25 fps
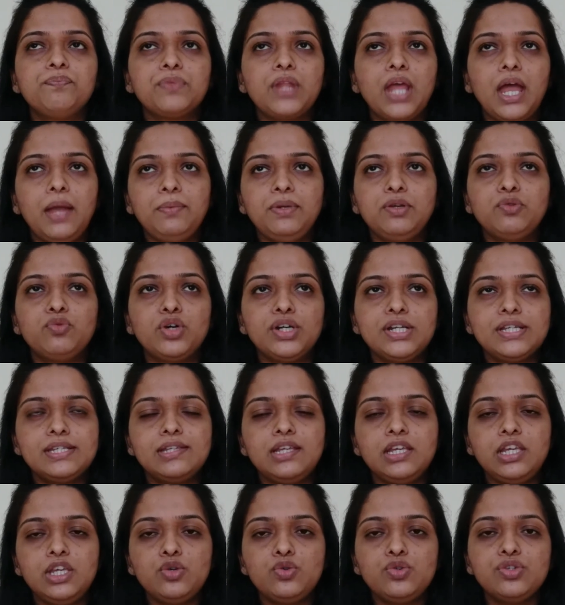I mean, what is
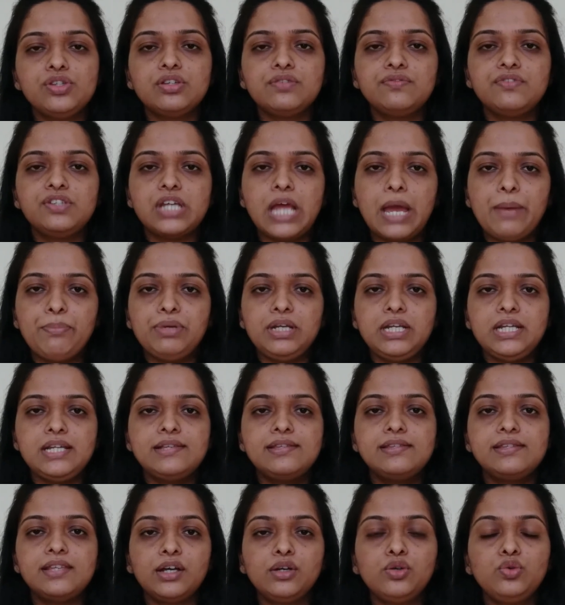the use of
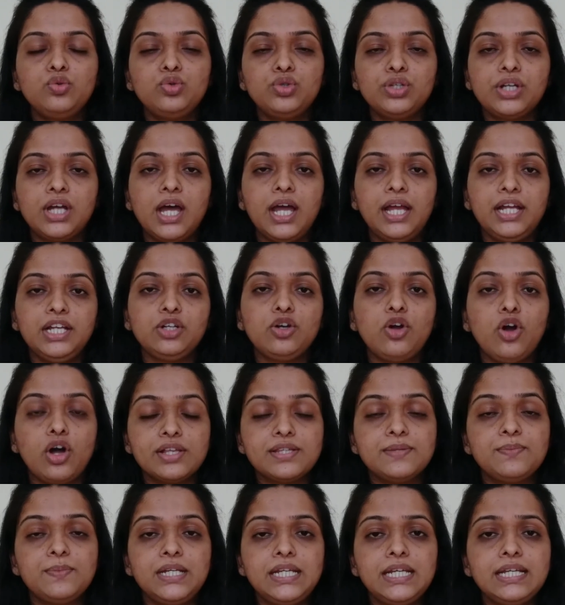Japanese sakura in
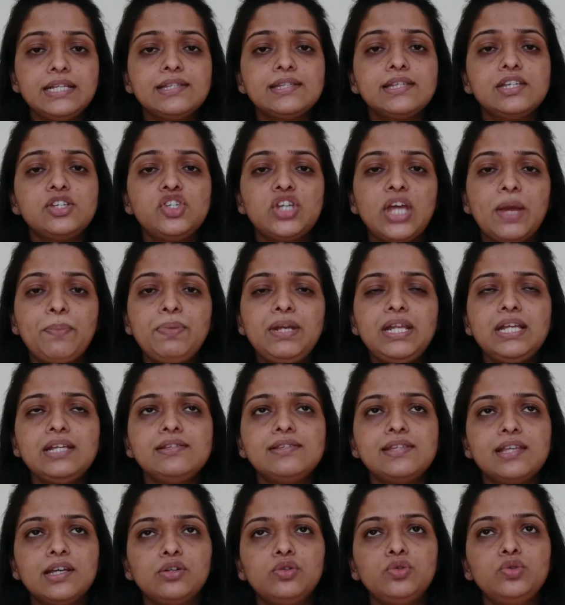cosmetics? Japanese
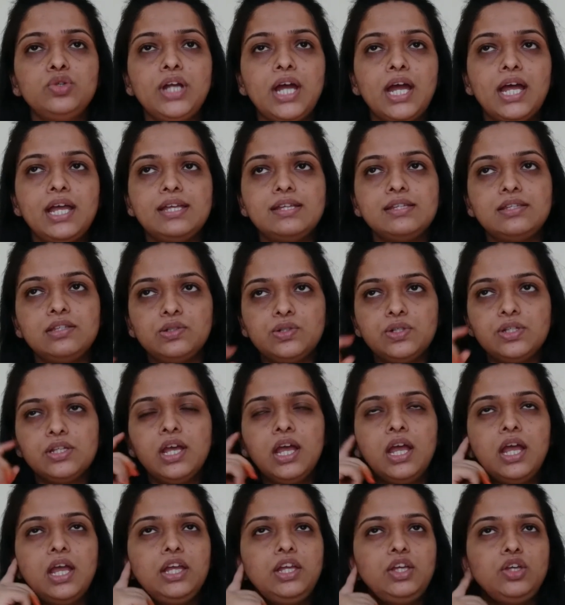sakura is a,
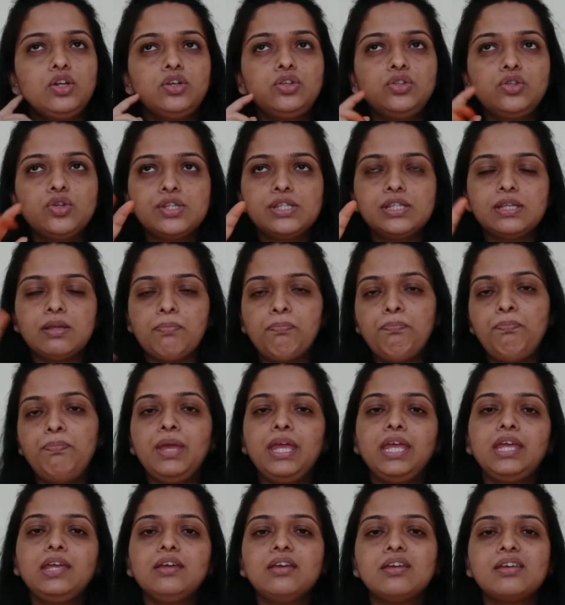you know, those
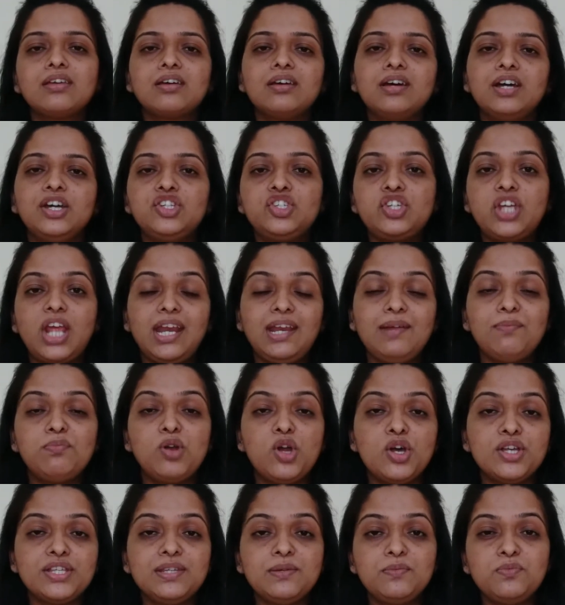pink uh, cherry
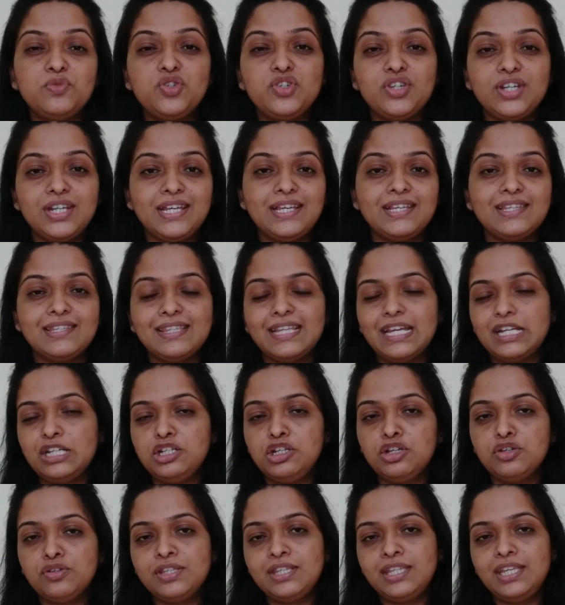blossom trees that
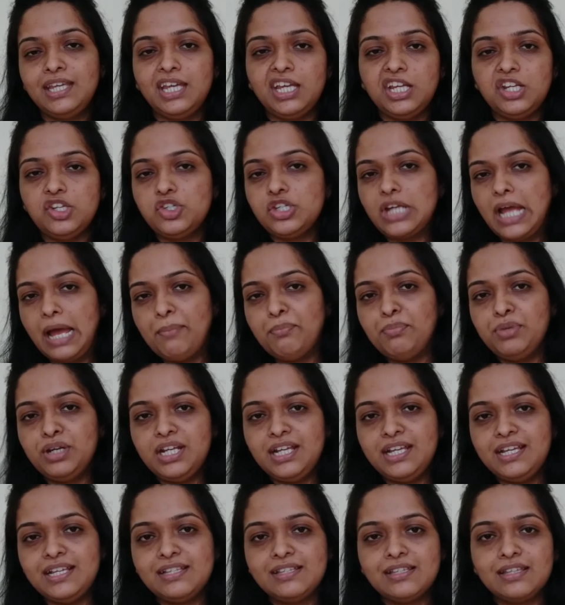you see in
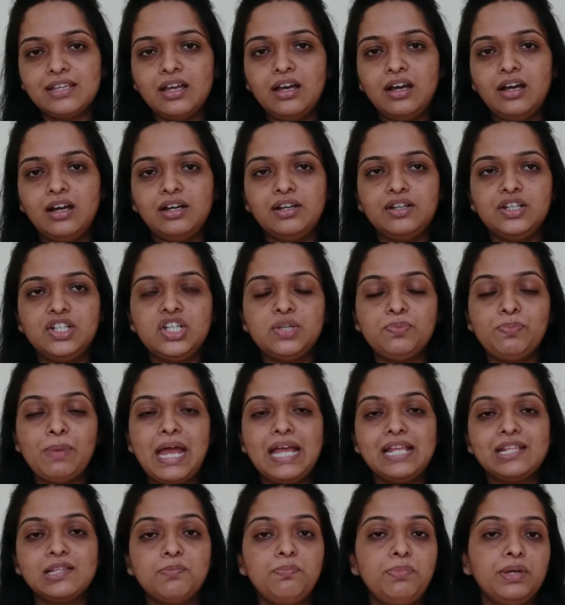Japanese, uh,
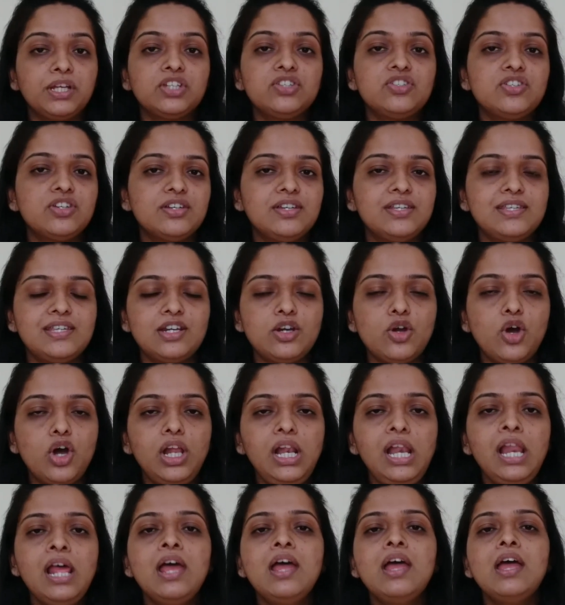Japan's pictures and
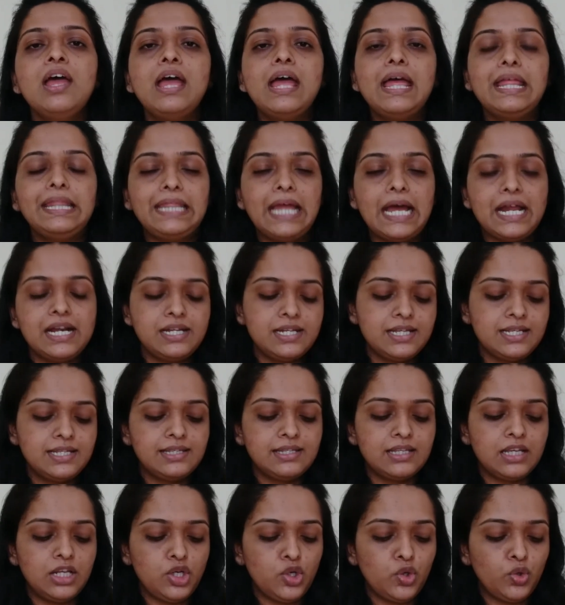all. That
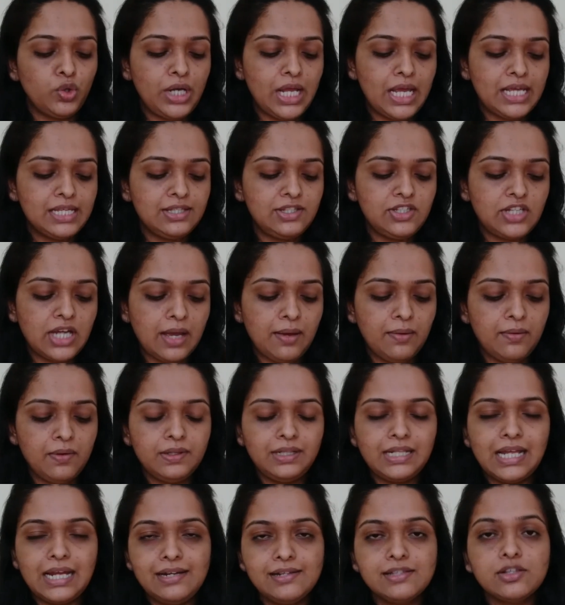is known as,
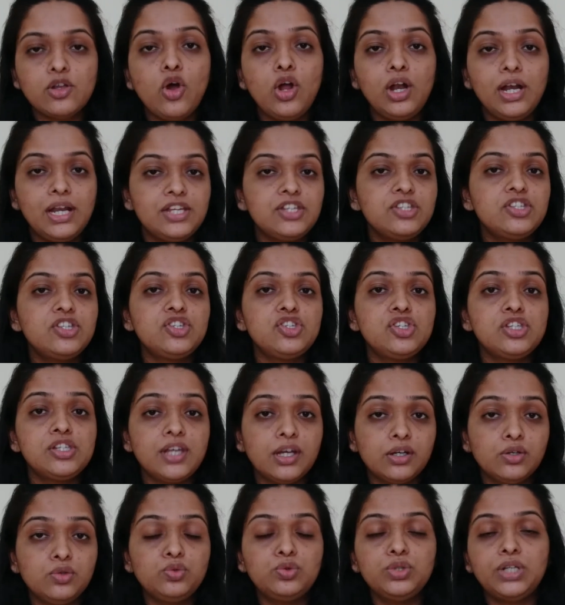that is called as
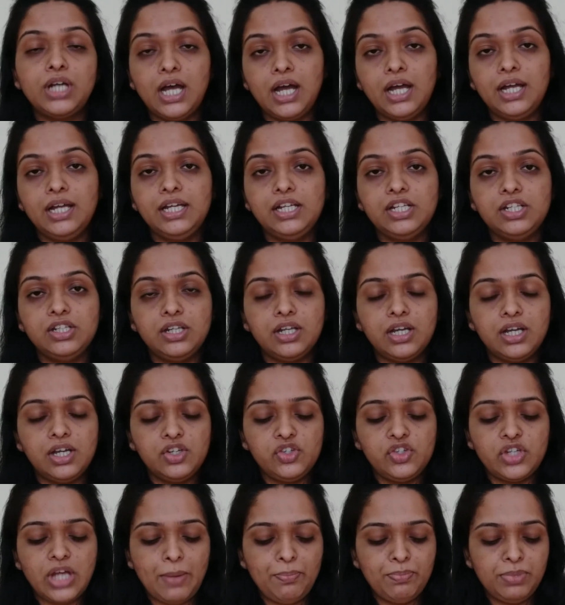sakura in uh,
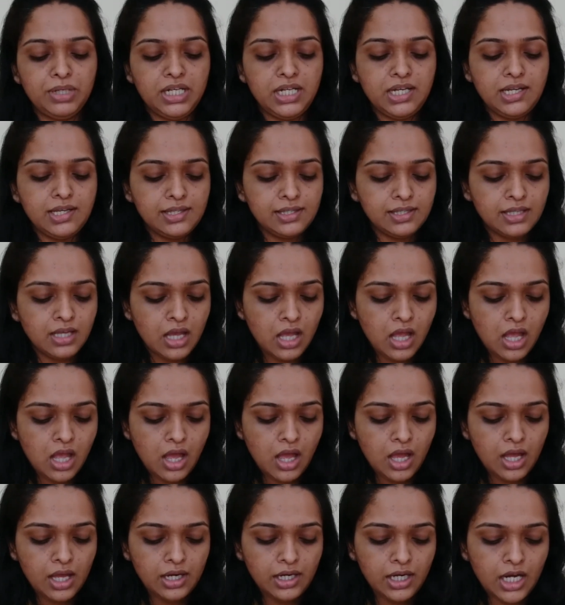Japanese.
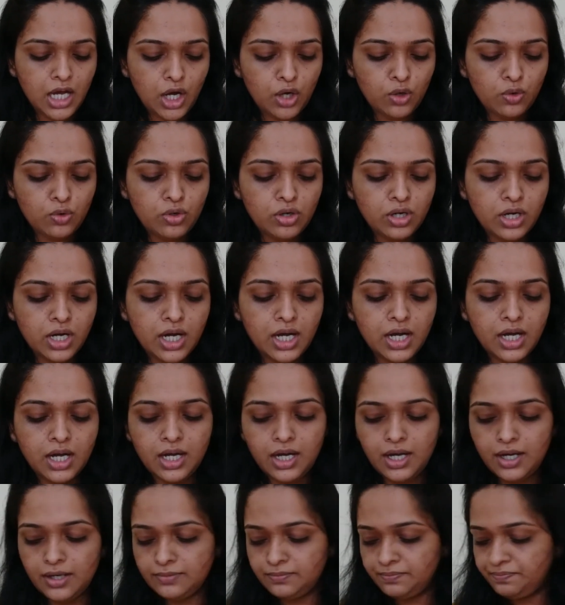Now,
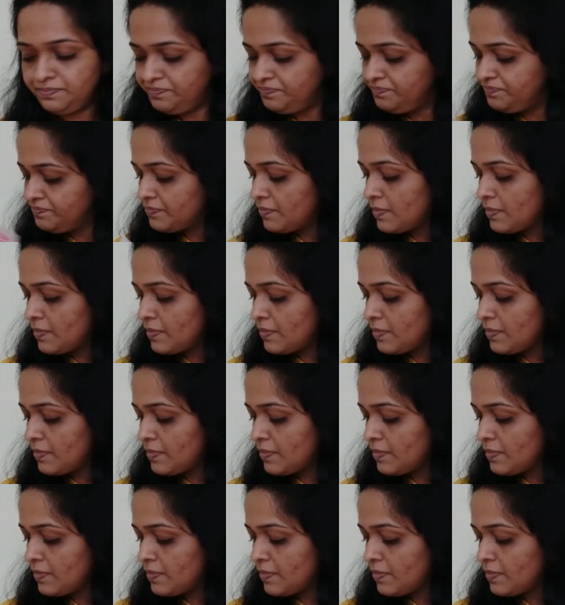um,